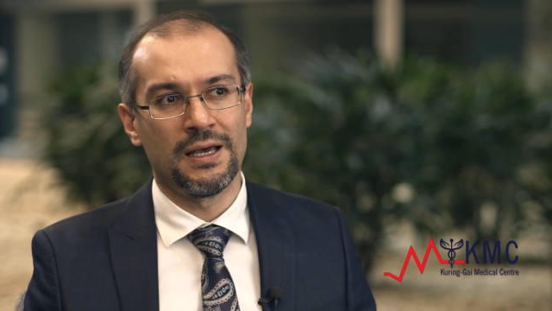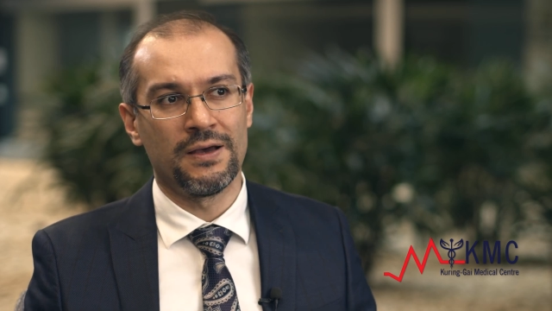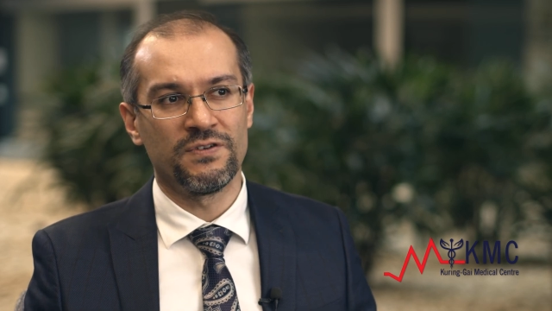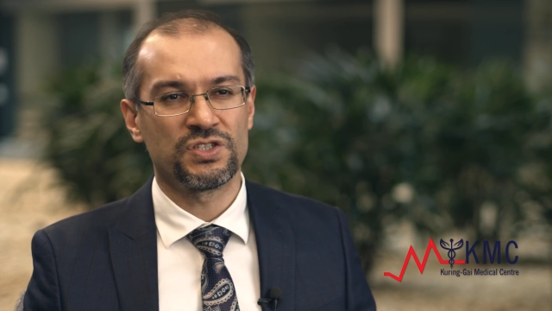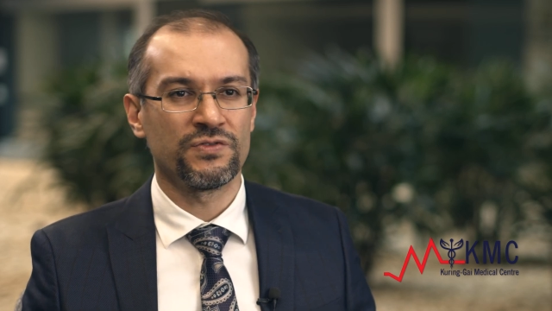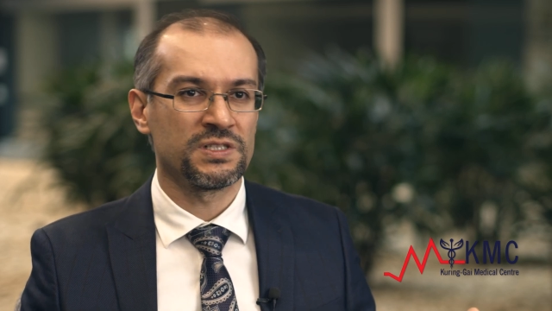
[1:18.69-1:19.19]

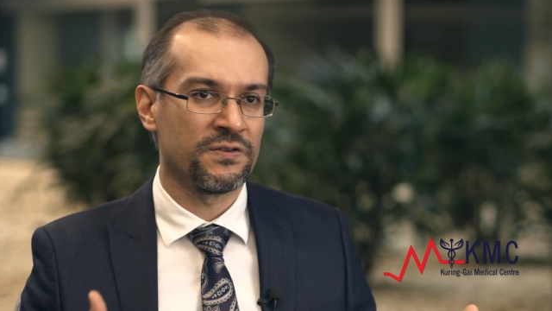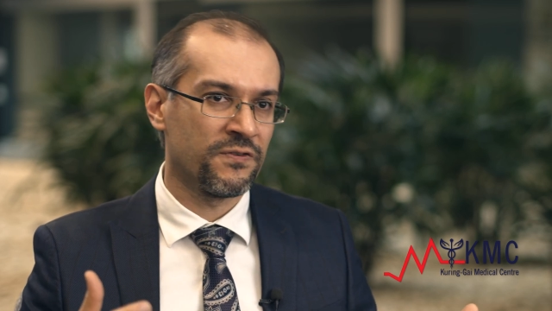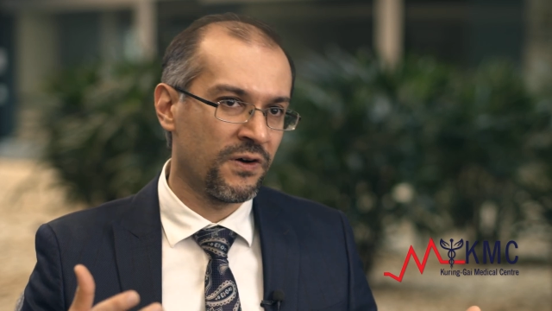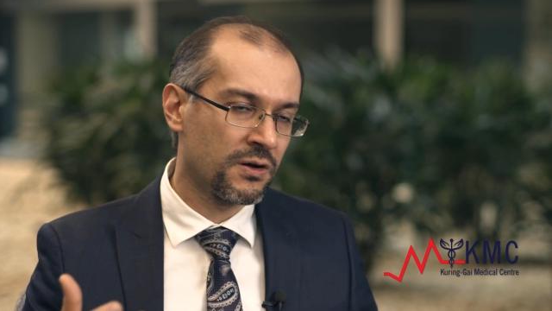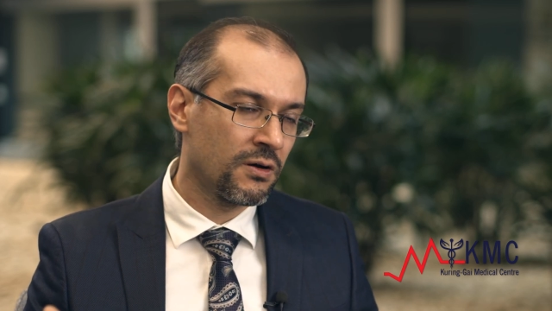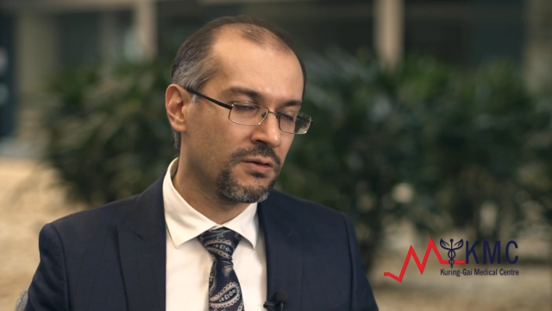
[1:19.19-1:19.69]
which was a
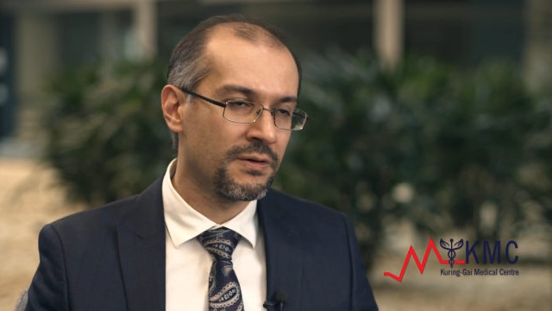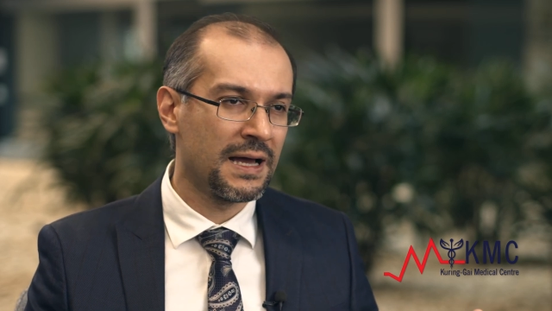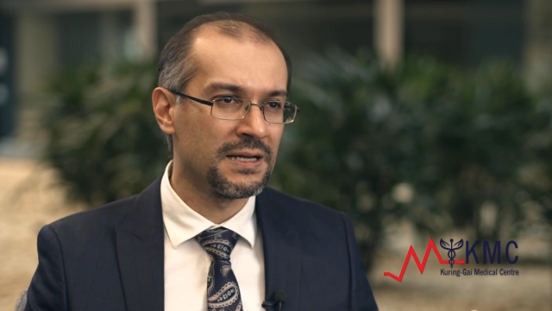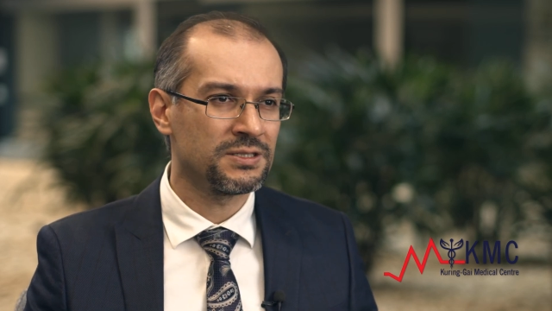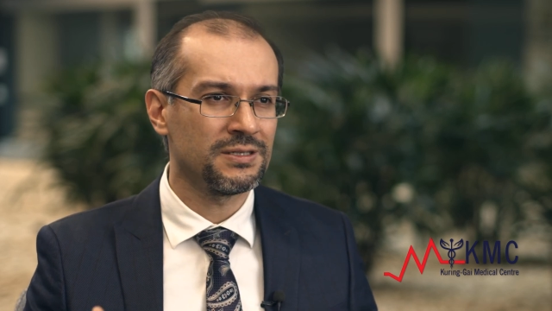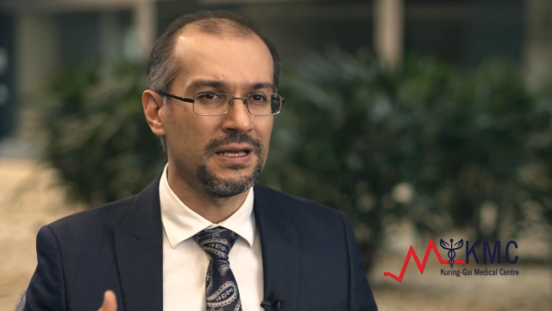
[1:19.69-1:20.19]
fungal
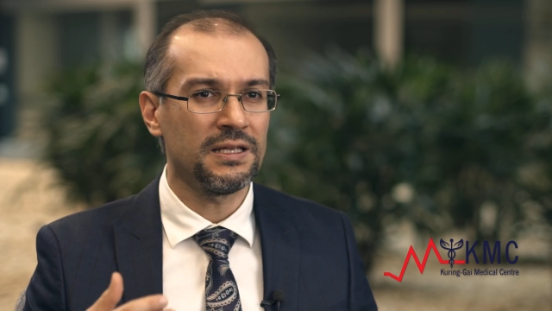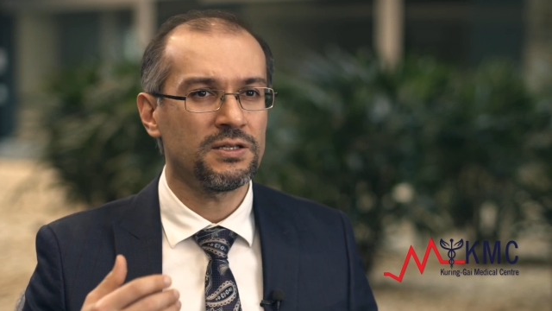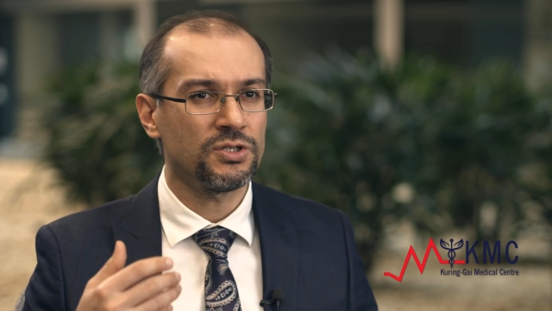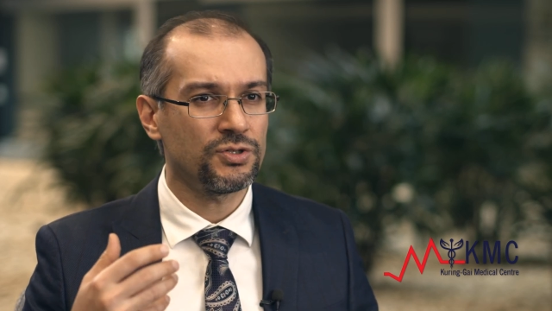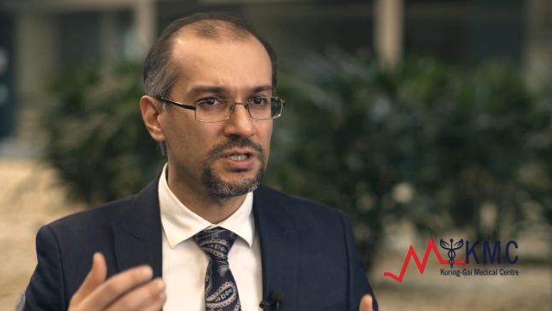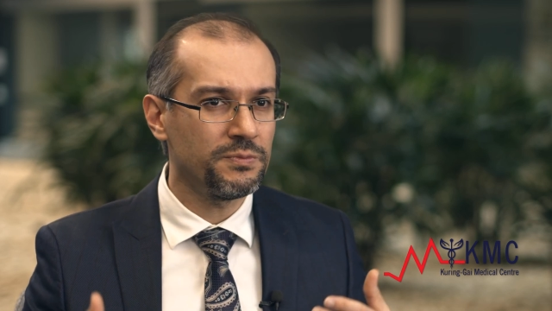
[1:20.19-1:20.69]
rash, it
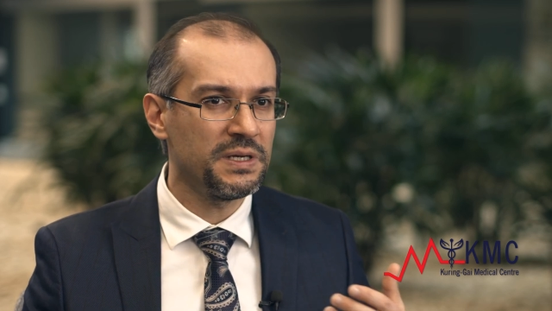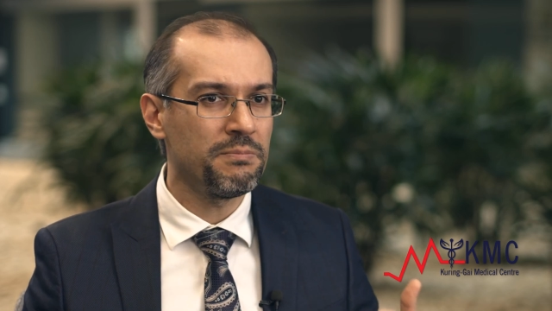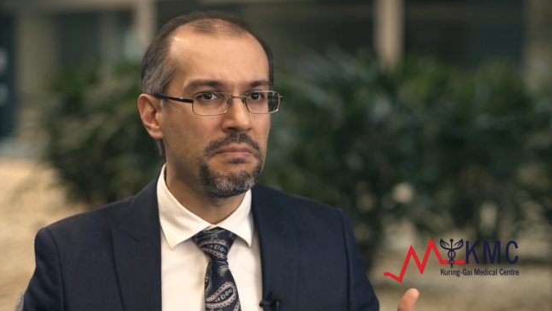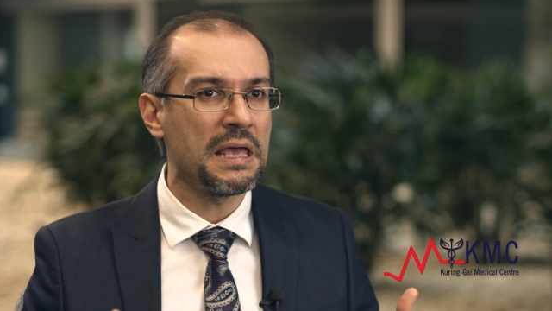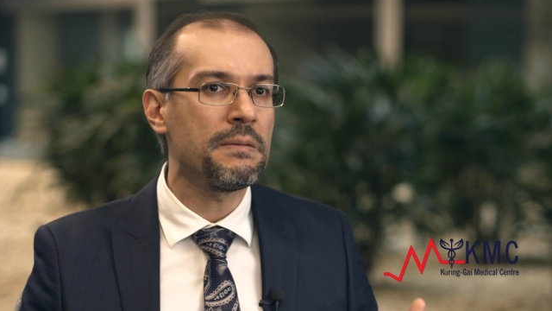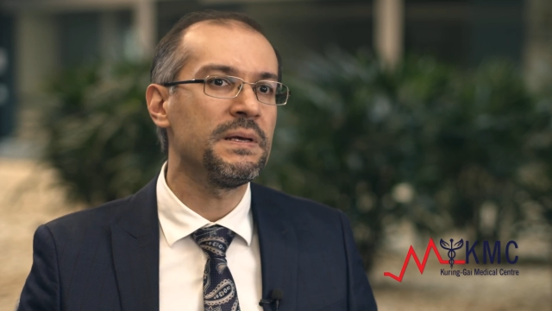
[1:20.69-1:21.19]
tricked me
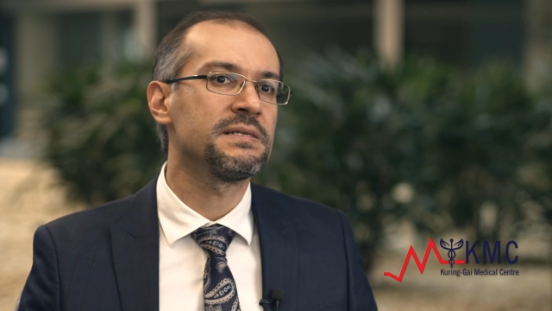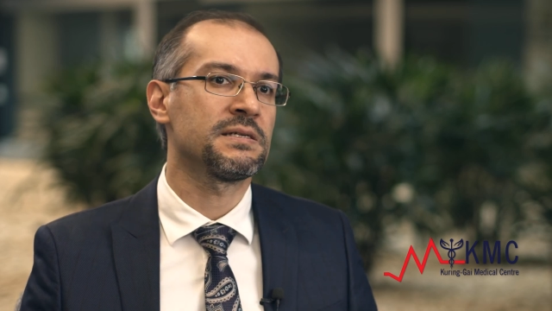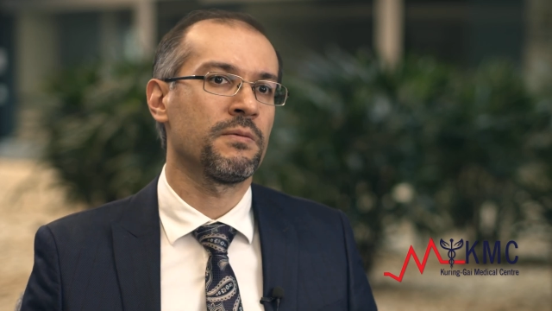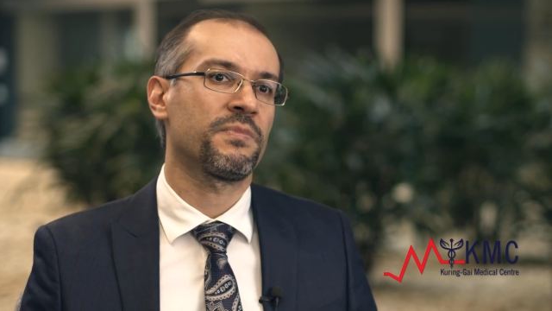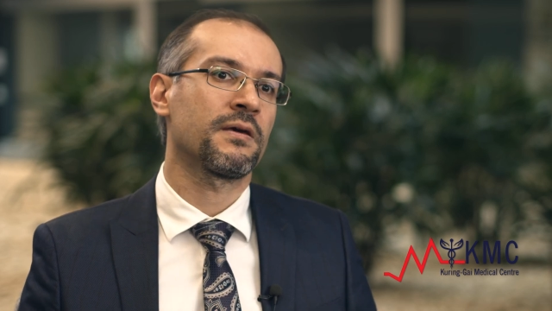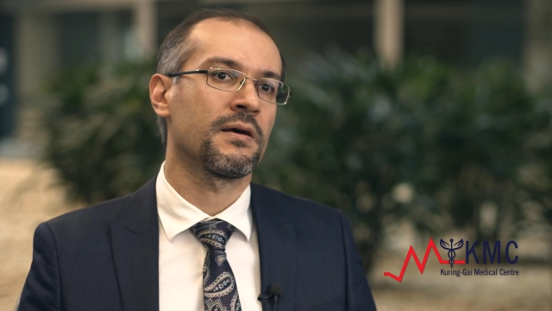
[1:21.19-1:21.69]
maybe
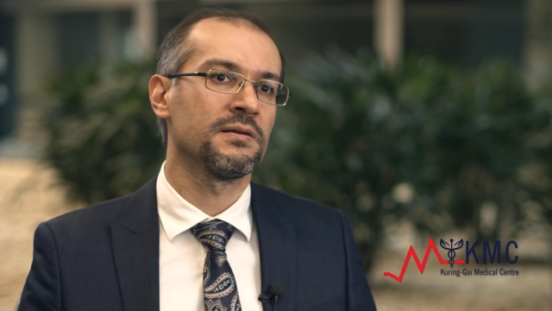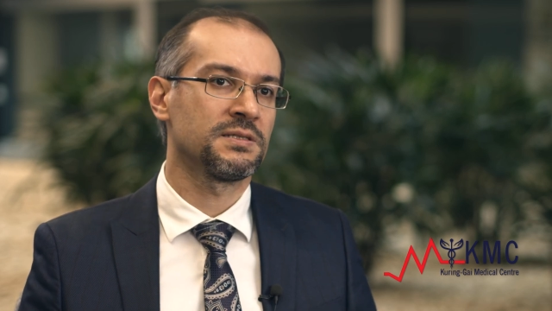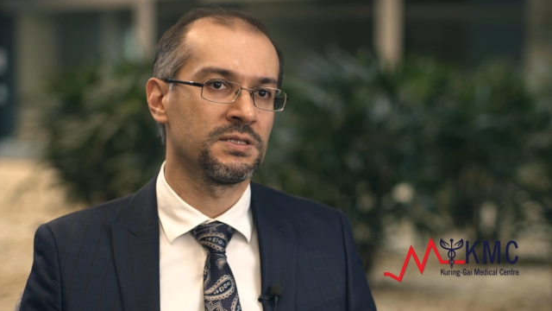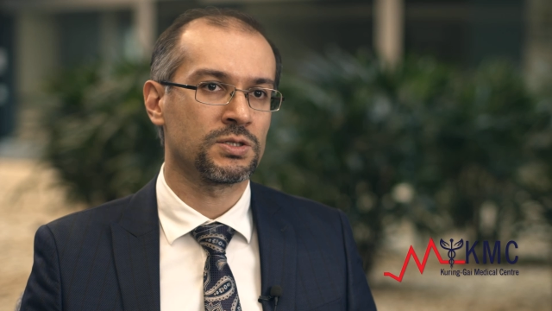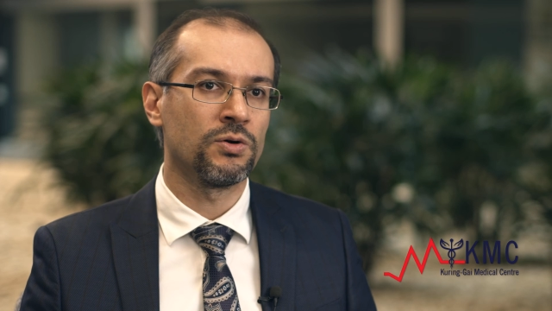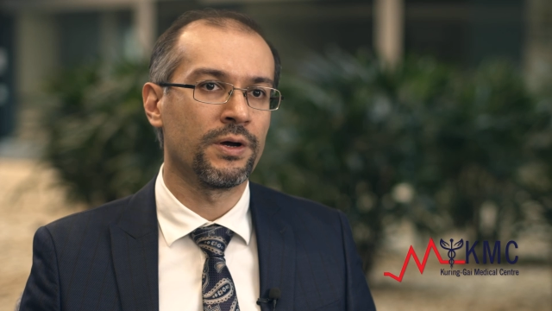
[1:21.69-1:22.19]
something else
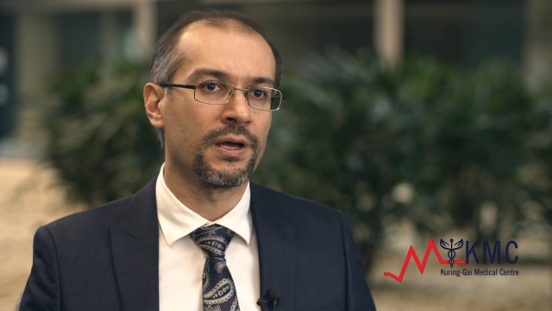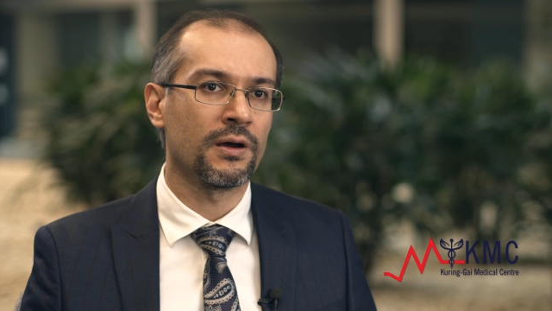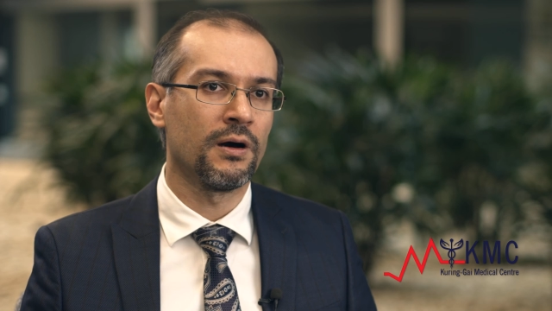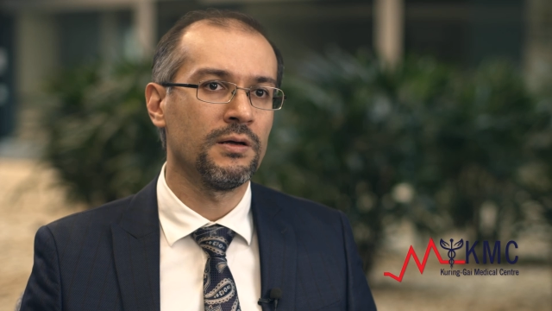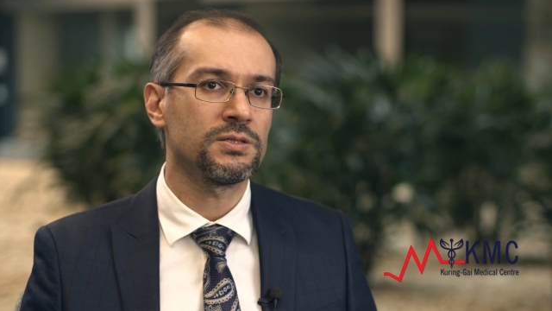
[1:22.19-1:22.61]
is going on.